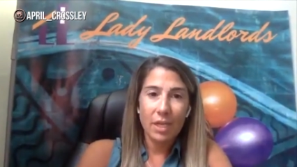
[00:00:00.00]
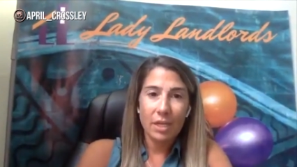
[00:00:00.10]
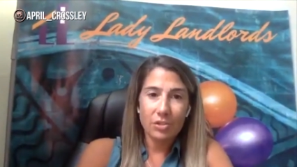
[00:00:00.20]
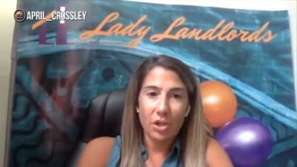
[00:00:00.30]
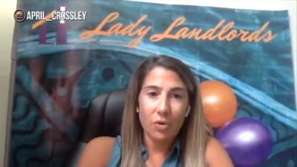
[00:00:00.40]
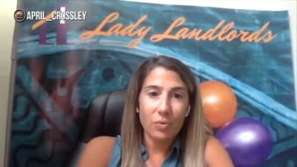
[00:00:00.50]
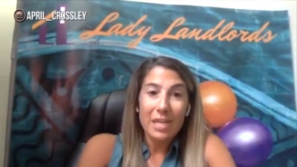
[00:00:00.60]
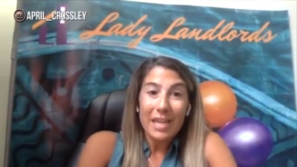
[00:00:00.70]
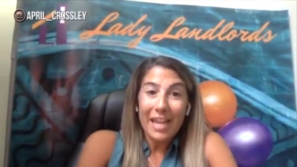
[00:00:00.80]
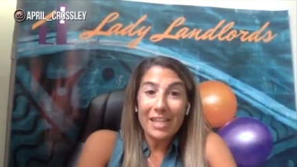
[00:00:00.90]
So
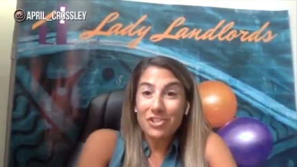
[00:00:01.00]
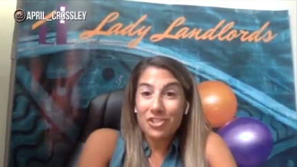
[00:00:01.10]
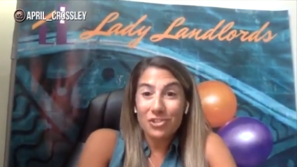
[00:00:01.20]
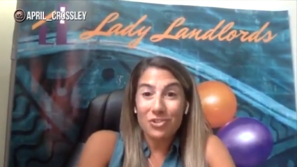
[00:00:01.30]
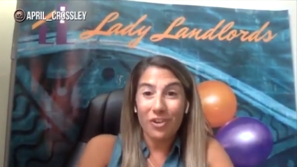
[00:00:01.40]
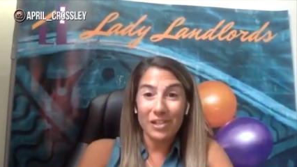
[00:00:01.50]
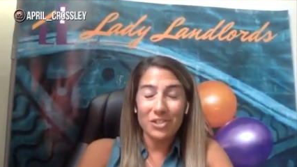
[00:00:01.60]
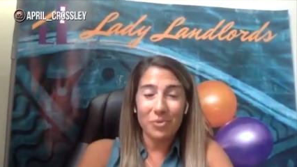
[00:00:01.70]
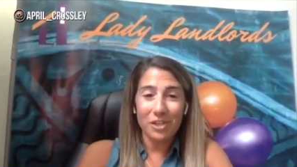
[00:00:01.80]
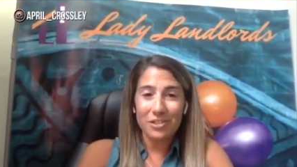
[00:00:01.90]
it's just
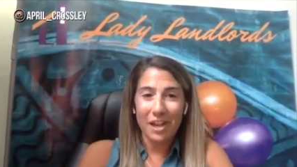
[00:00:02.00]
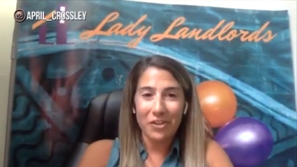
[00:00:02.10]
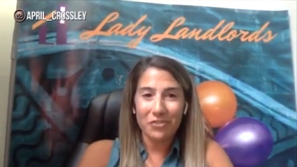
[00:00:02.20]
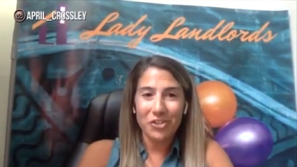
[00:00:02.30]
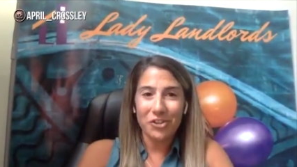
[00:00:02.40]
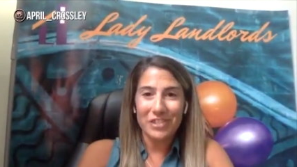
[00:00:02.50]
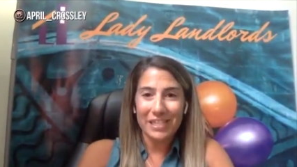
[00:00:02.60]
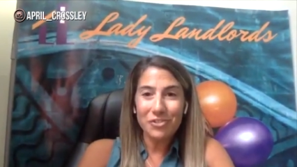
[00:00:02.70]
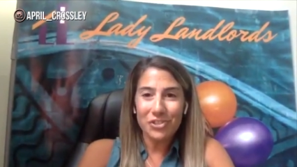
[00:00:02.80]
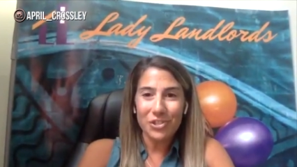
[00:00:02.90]
crazy what it's kind of turned
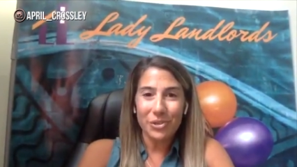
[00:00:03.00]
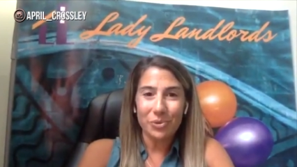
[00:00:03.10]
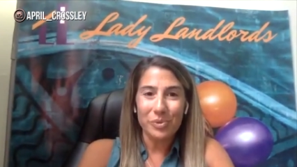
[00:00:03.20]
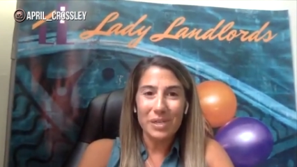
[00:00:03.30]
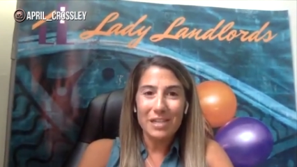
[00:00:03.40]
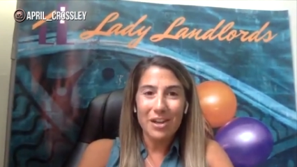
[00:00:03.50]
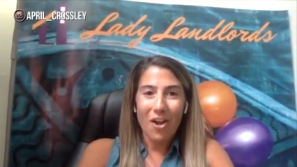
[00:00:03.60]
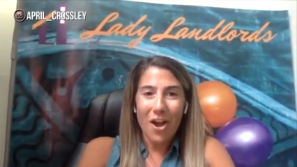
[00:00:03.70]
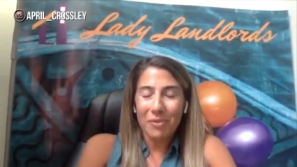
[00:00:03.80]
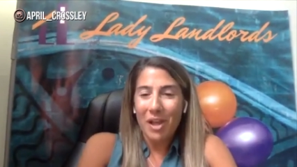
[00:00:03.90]
into
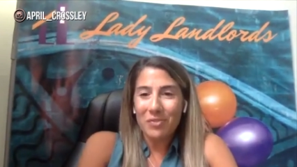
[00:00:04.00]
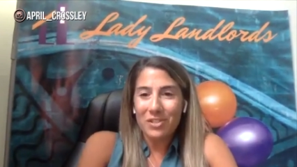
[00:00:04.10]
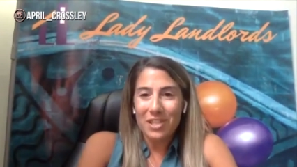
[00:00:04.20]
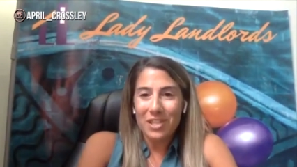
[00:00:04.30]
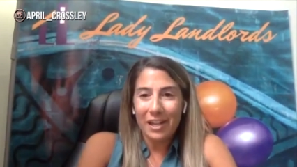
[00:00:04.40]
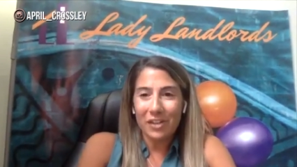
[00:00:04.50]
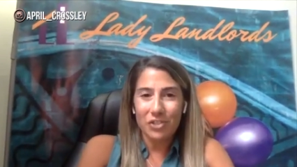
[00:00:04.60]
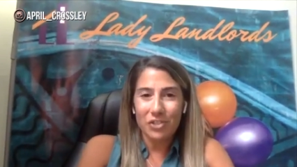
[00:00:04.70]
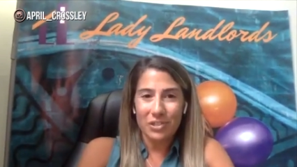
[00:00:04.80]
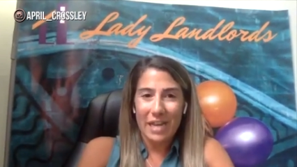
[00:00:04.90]
on, on the side of
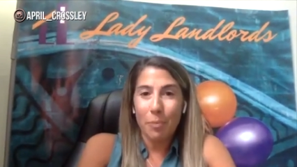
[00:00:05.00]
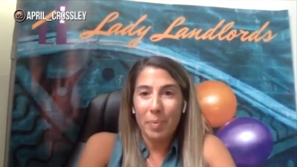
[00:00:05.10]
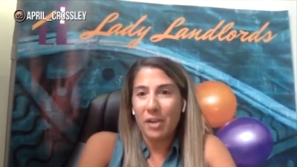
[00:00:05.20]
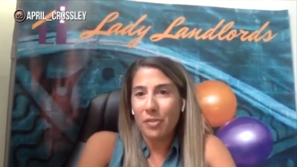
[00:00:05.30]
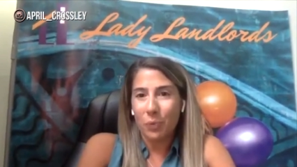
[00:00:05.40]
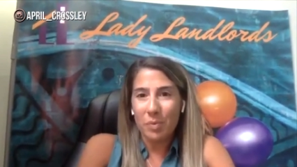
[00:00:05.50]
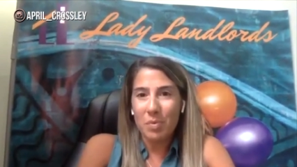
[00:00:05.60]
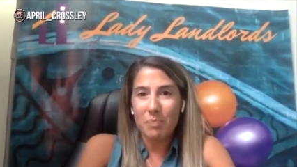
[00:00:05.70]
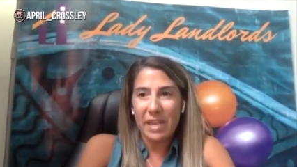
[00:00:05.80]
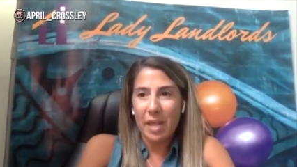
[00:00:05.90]
just helping other
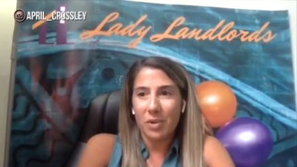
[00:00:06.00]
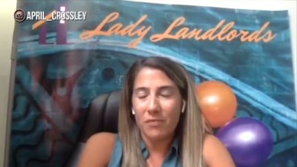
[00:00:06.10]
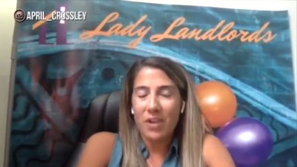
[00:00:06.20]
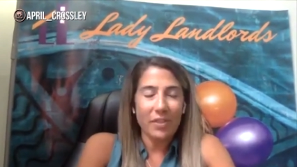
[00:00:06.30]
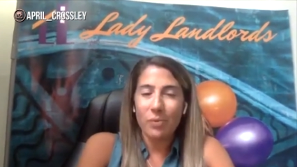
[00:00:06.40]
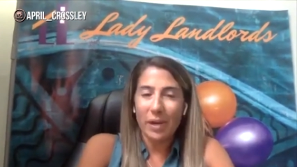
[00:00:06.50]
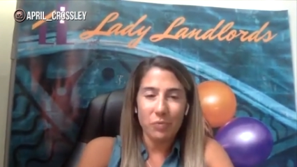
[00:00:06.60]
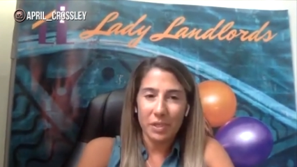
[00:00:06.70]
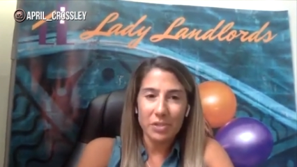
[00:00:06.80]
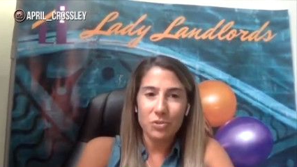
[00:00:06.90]
women be able to find the right
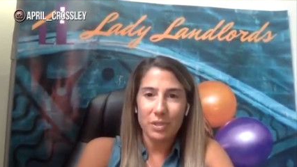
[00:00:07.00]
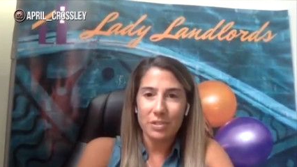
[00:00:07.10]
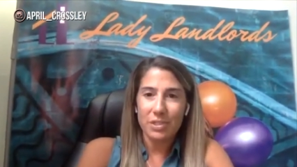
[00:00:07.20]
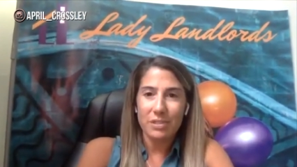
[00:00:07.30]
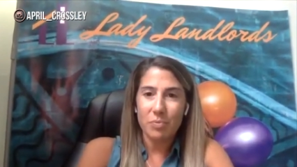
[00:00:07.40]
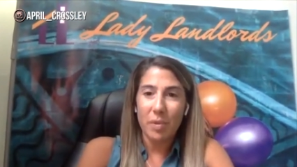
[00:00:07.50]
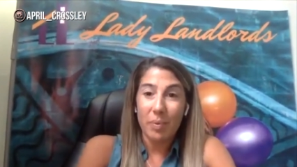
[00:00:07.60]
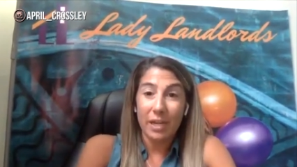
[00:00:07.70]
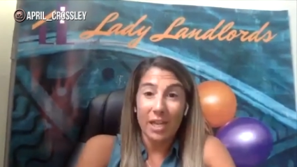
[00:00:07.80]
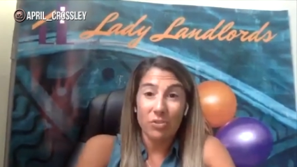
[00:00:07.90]
resources to be able
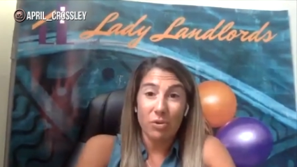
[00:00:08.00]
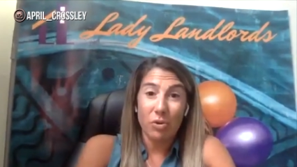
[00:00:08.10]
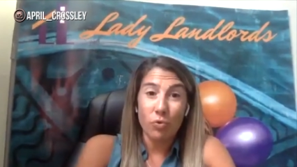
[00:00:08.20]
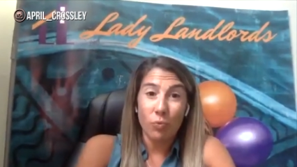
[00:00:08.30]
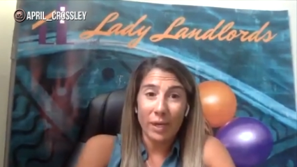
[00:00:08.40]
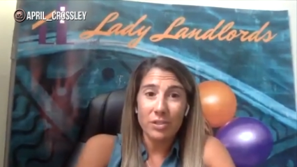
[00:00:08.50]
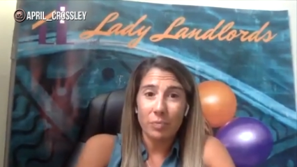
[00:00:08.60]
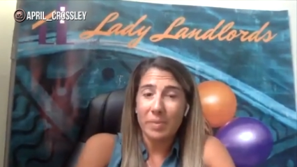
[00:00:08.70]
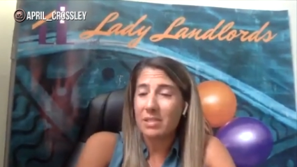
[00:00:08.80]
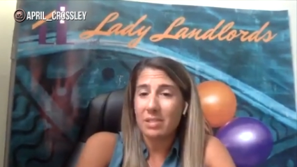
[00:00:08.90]
to get their own
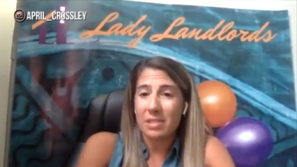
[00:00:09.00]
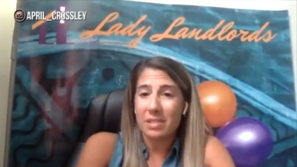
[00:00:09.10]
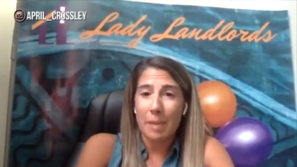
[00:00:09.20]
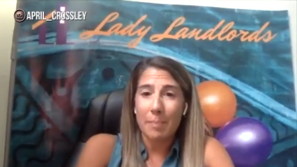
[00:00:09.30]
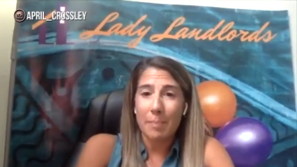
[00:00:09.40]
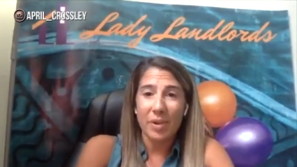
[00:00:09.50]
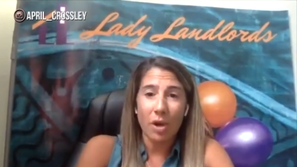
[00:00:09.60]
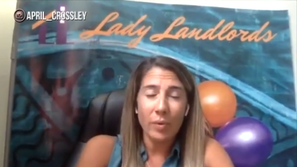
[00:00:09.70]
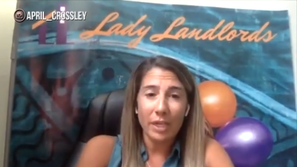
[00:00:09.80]
rental businesses up and going.